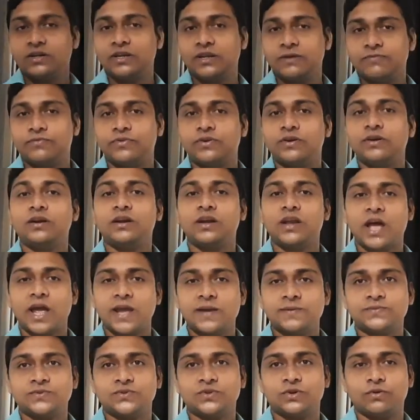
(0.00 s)
different
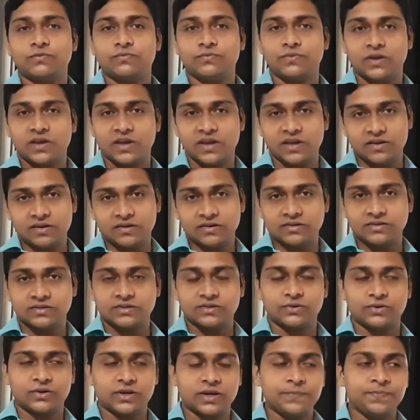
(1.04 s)
types of
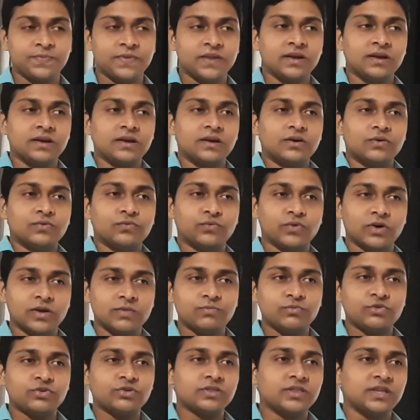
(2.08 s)
errors. Okay,
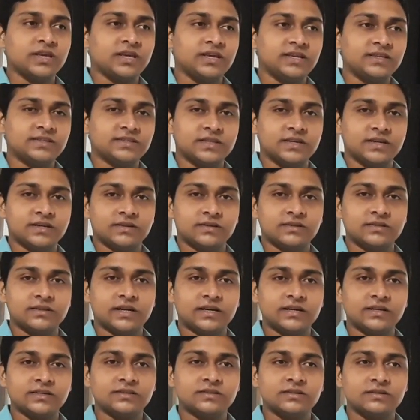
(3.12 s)
one more thing is there,
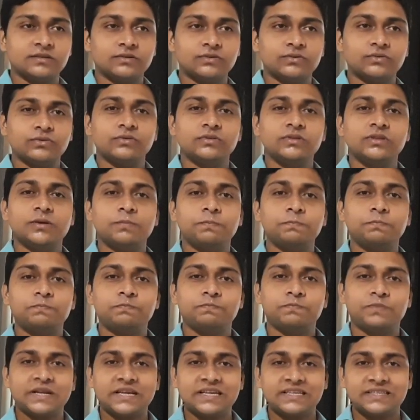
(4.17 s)
that is the
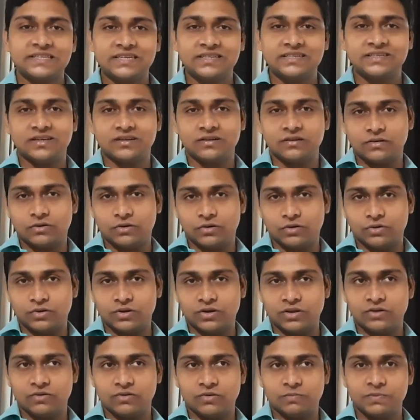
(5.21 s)
precision
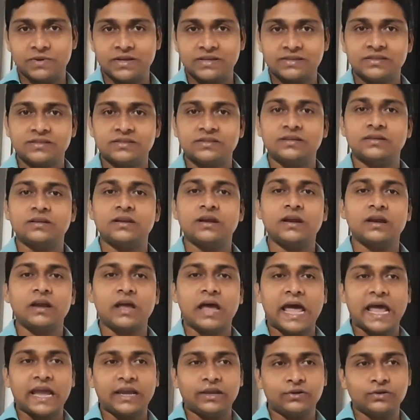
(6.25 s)

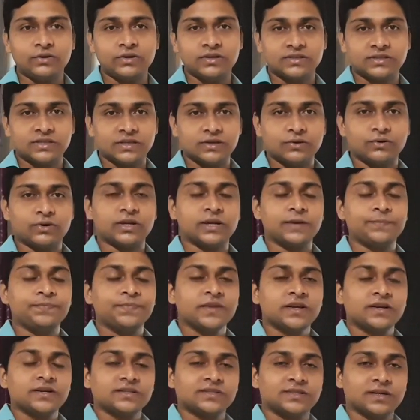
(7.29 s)
and accuracy. Okay,
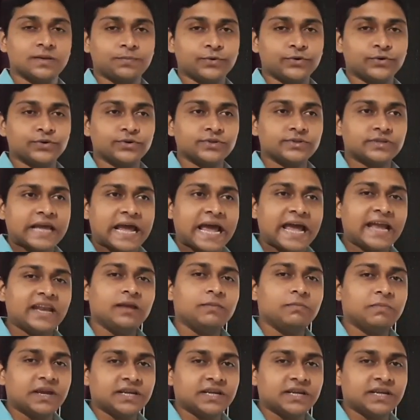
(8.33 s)
suppose any